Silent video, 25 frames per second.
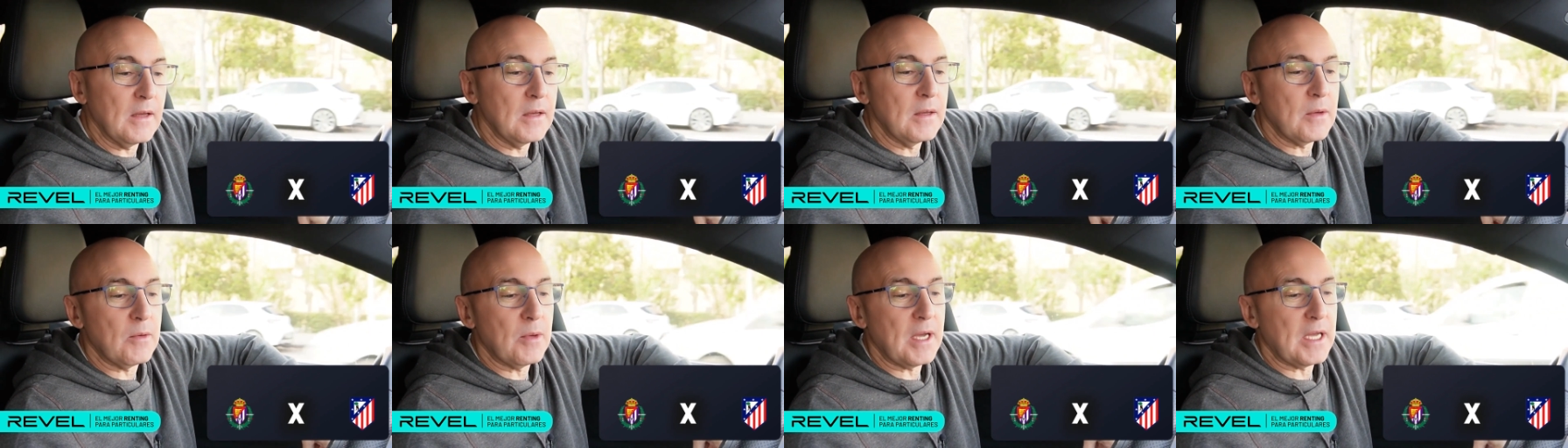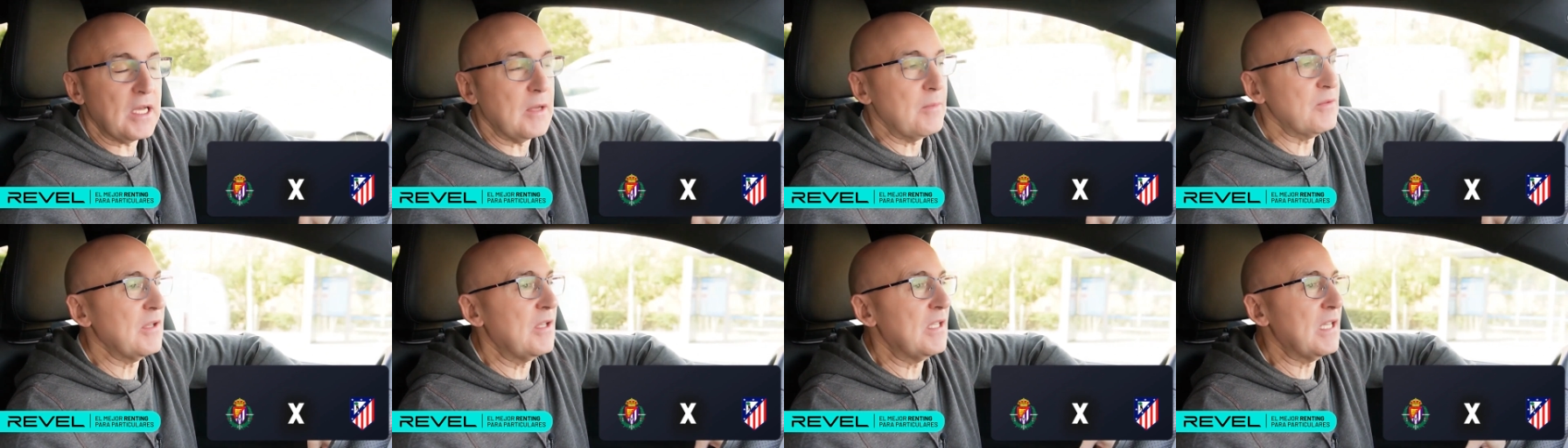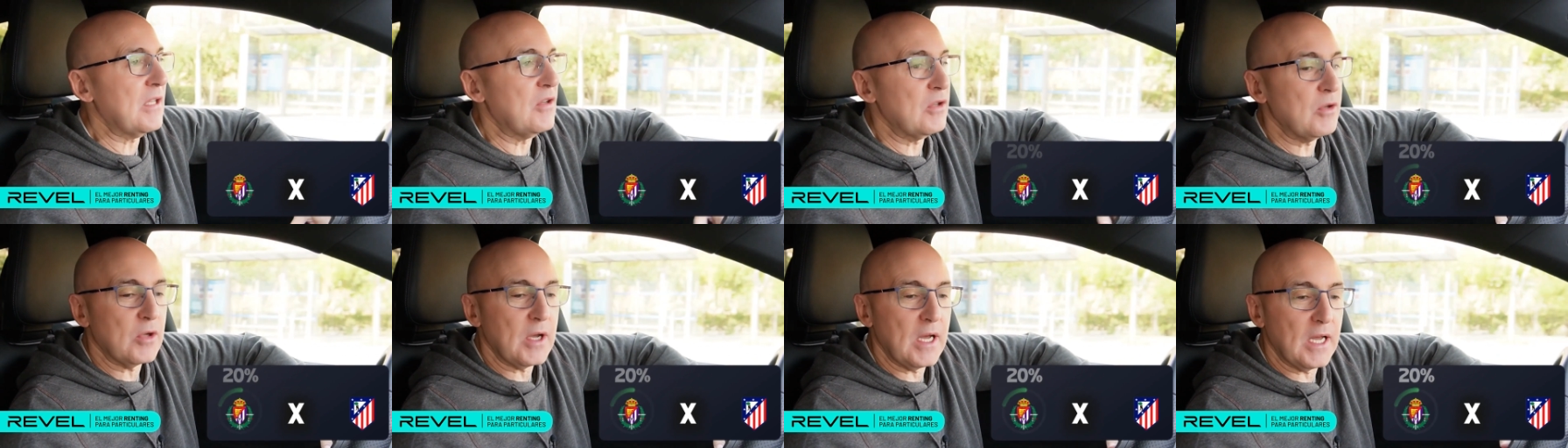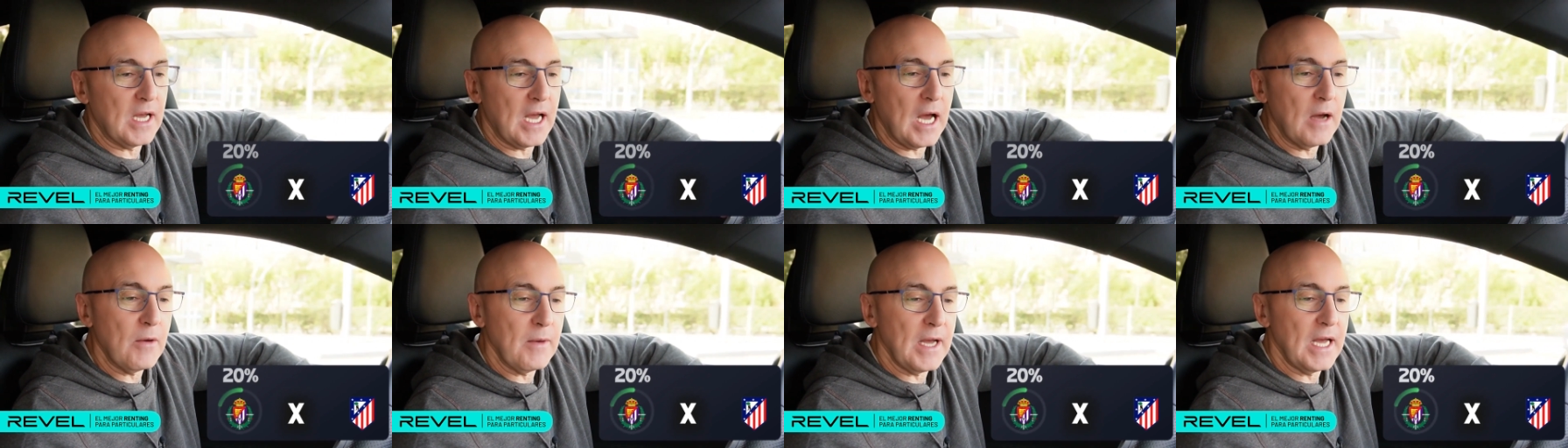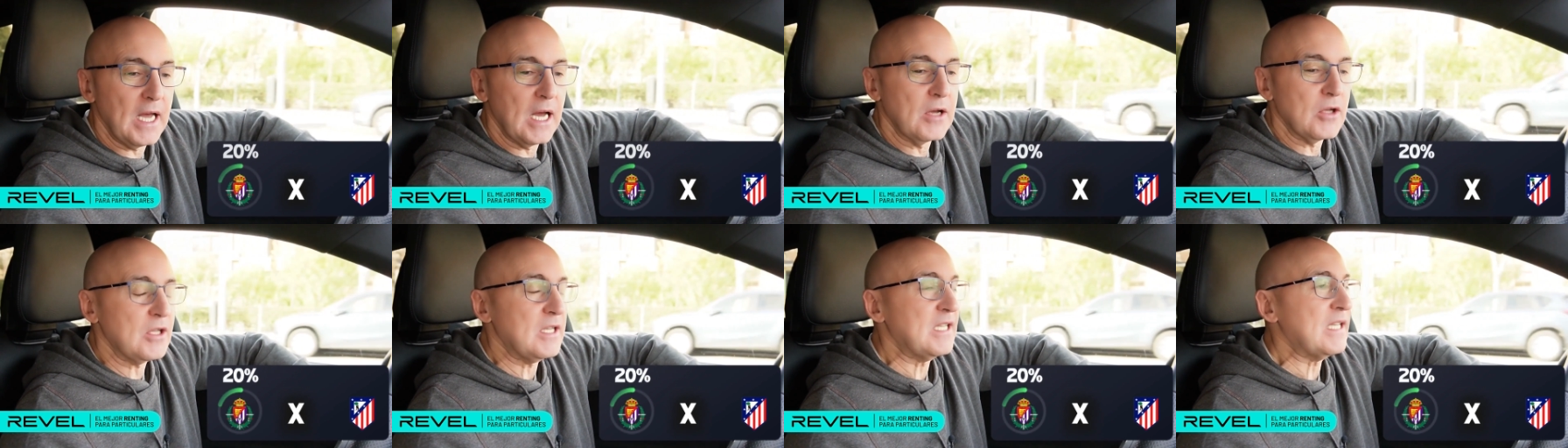20% for Real
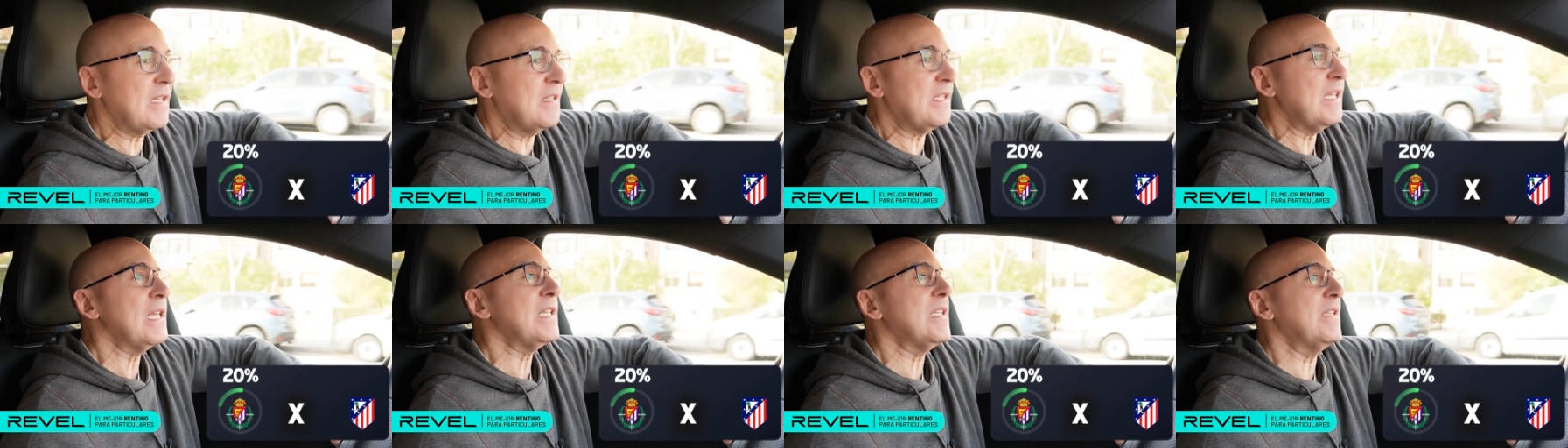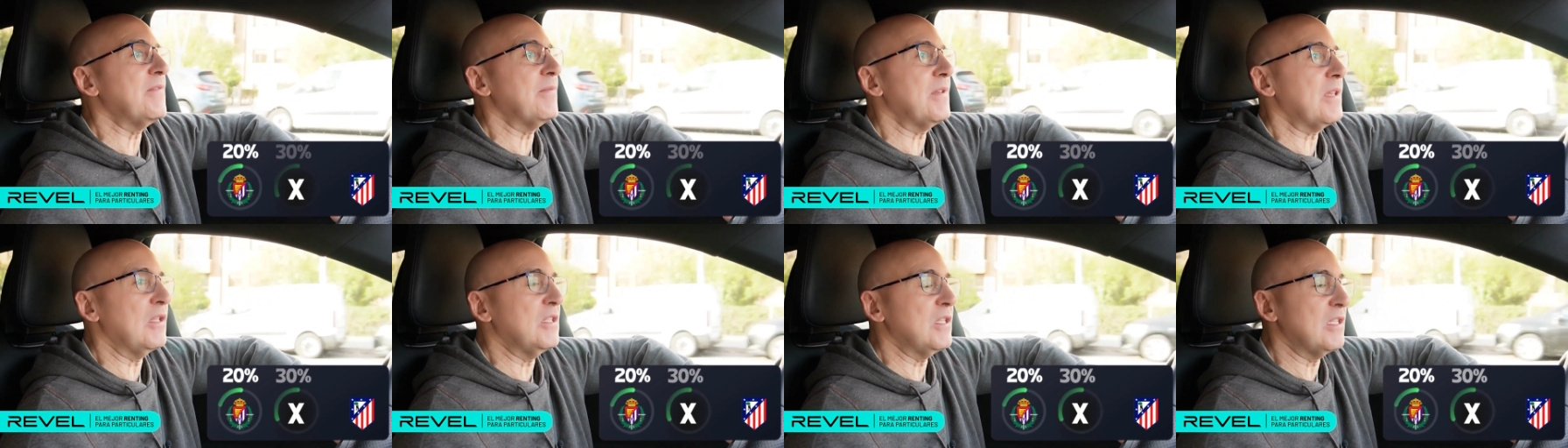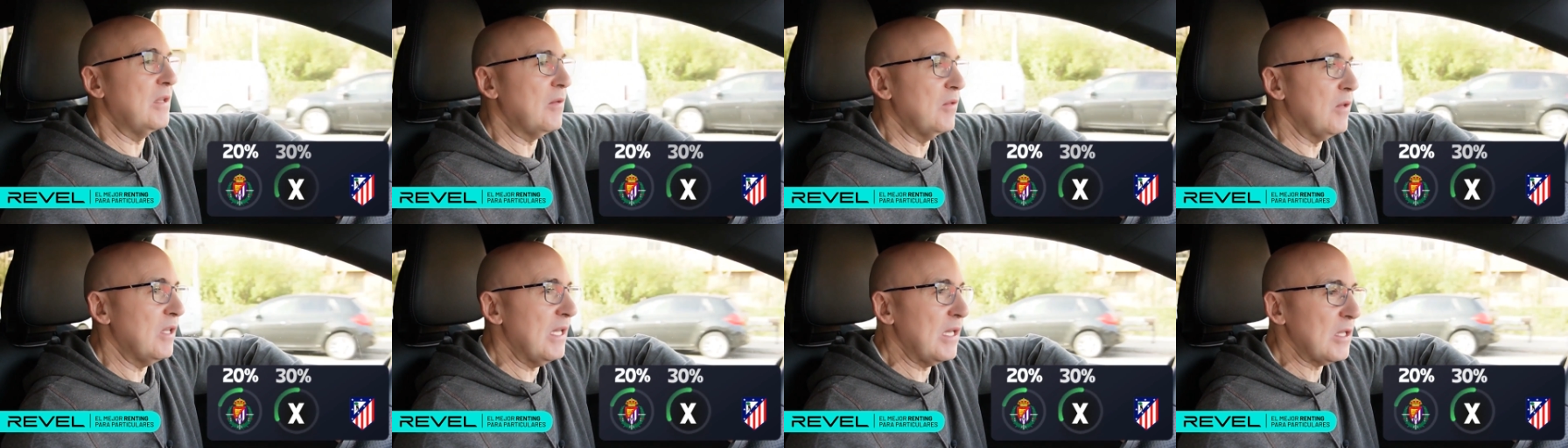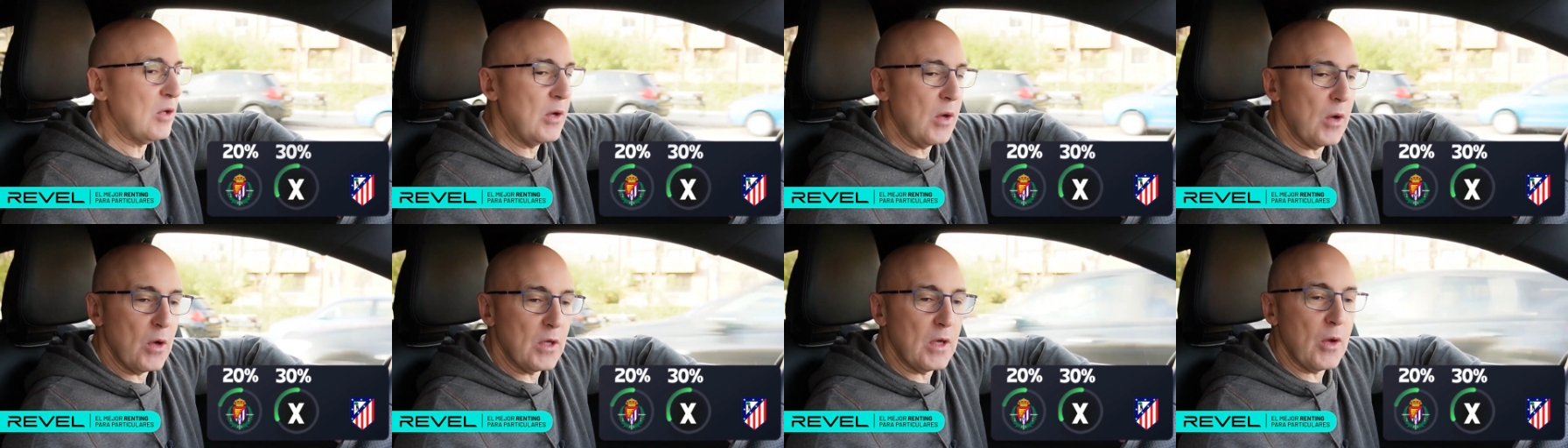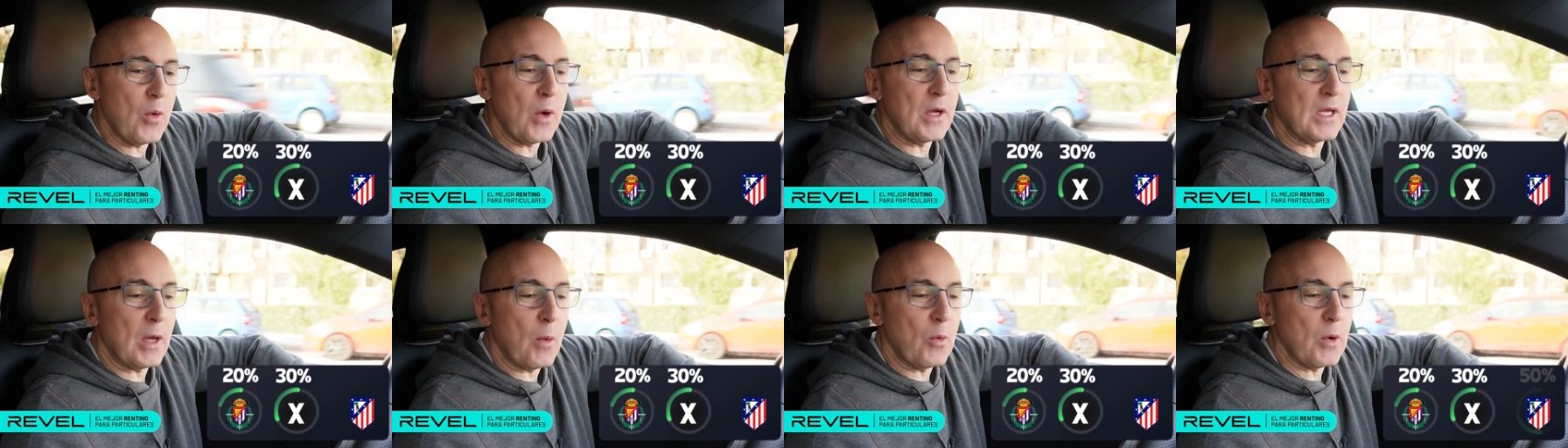Valladolid, 30% for a draw,
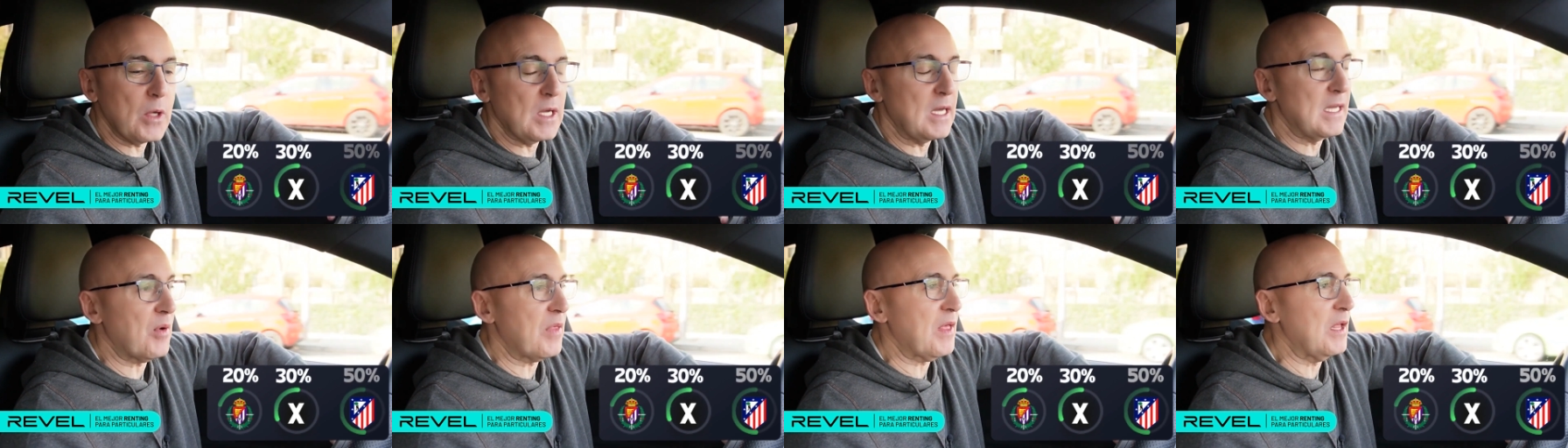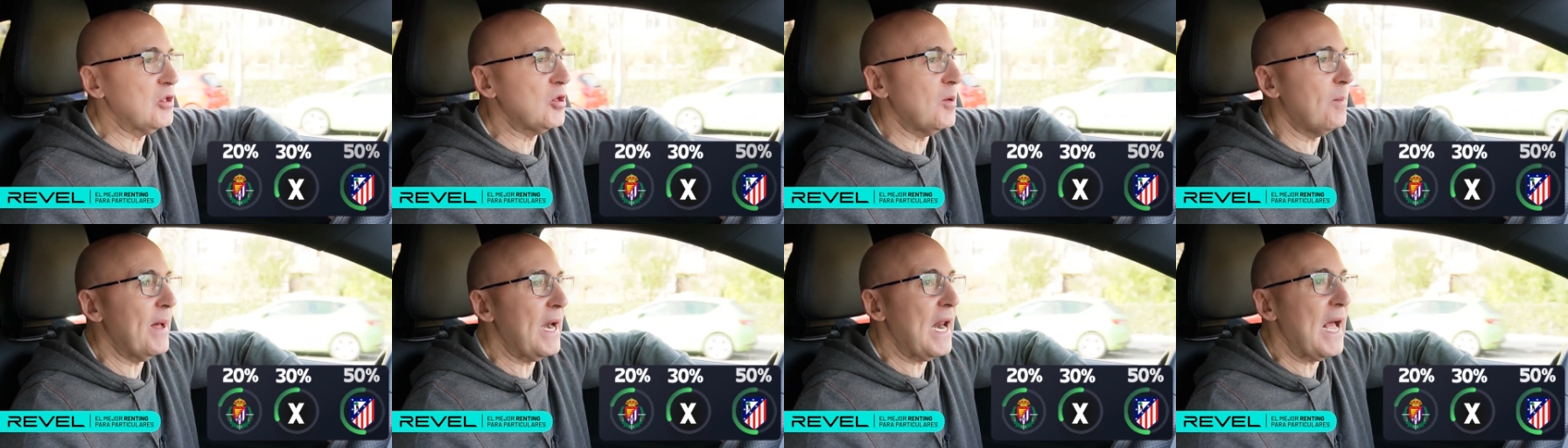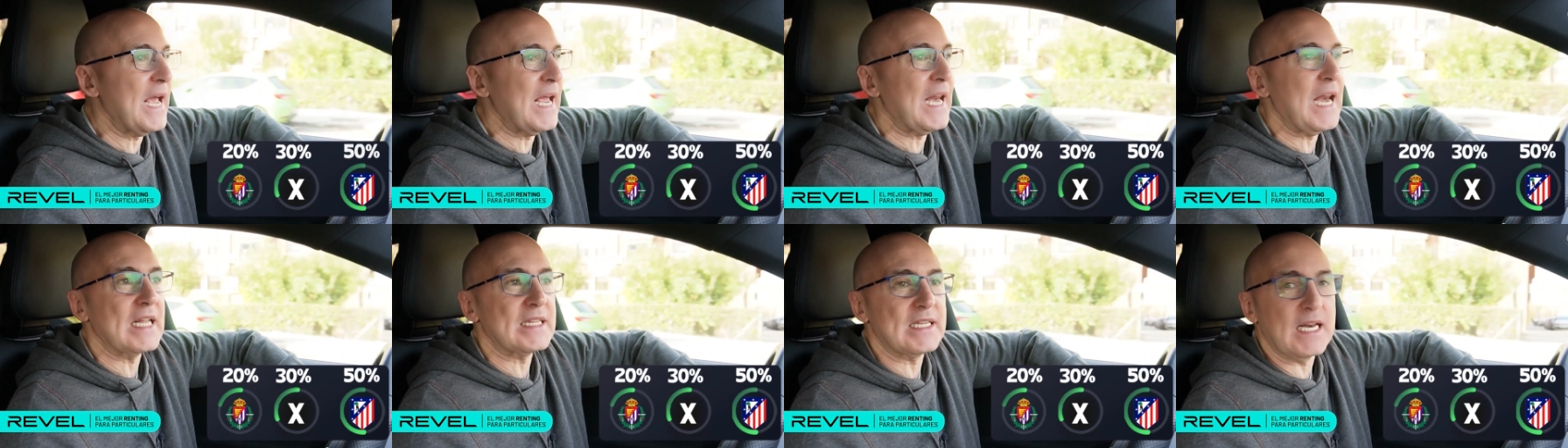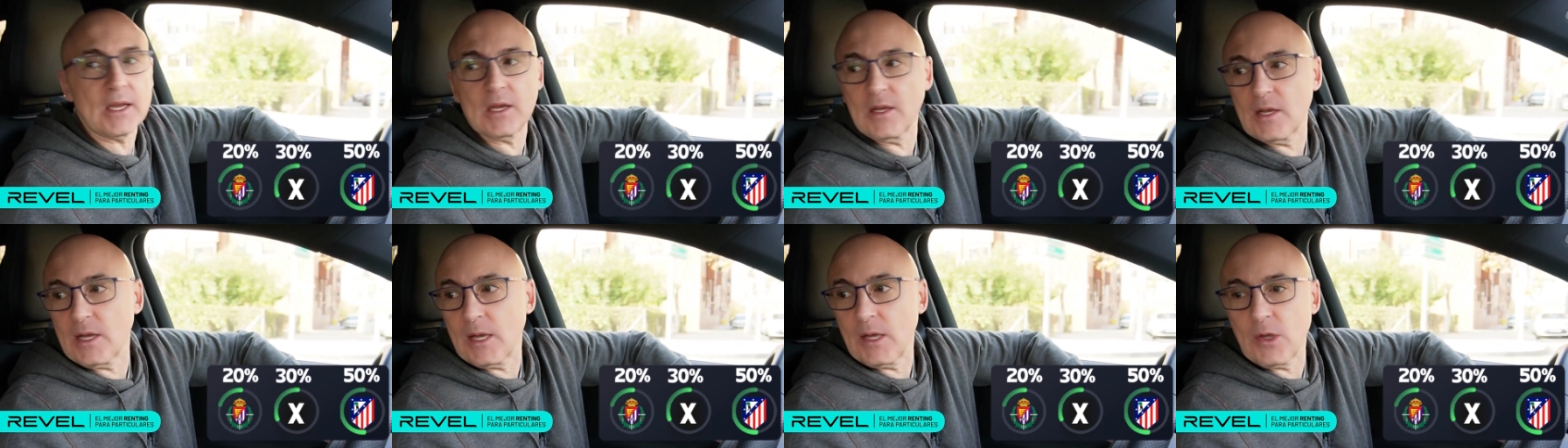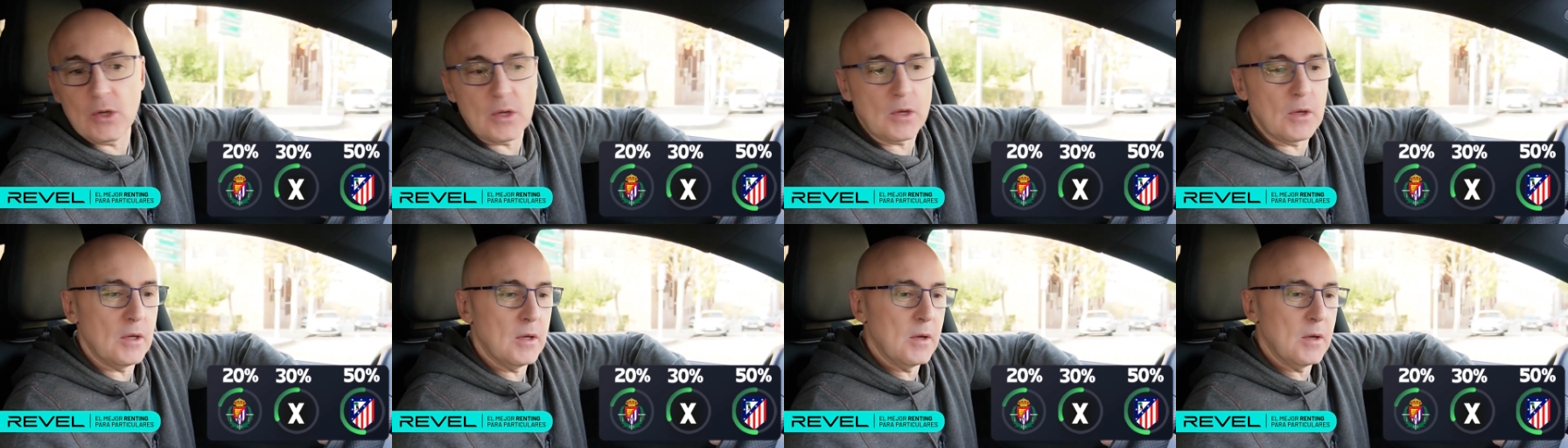50% for Atletico de Madrid,